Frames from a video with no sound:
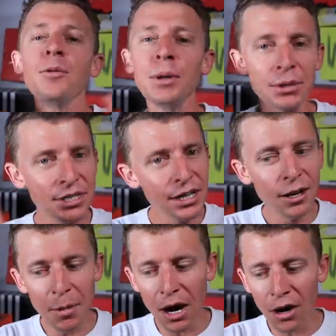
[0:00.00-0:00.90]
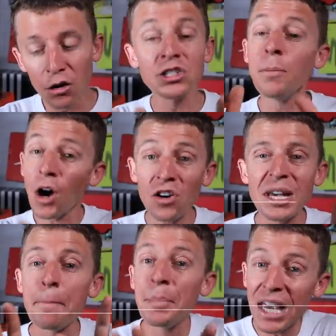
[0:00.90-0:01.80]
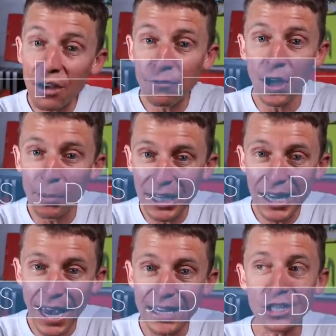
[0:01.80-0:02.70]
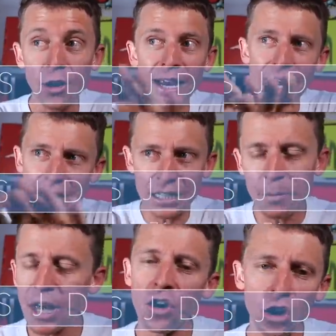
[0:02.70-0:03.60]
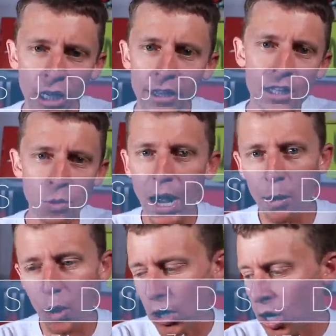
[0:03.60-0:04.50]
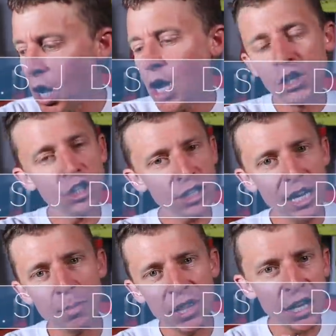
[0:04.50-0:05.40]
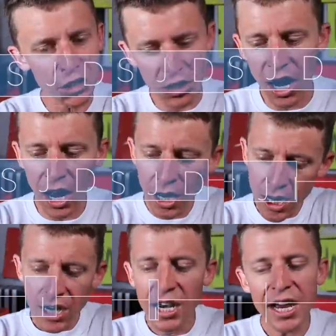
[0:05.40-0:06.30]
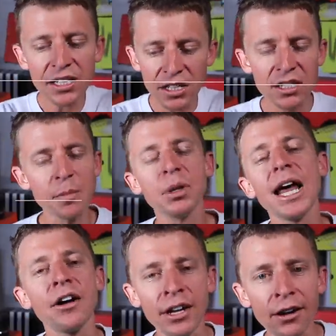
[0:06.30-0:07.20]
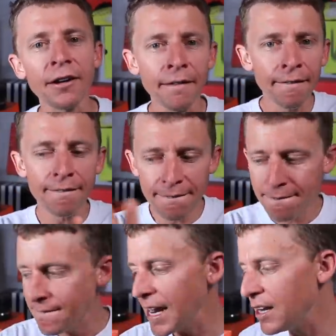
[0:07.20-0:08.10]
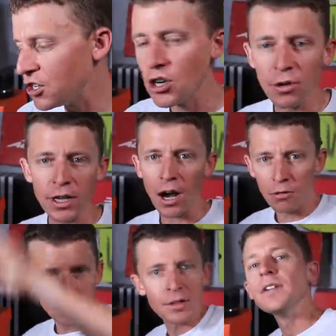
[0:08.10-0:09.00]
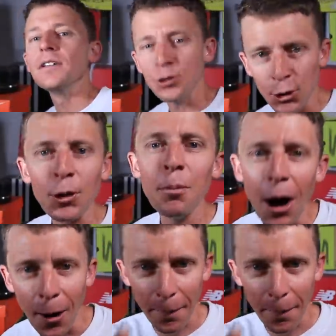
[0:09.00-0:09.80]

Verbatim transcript: We will see you tomorrow. Tomorrow's a big filming day, so I got to get to bed early. That's why we're just keeping this uh, nice and simple out here in the studio. See you.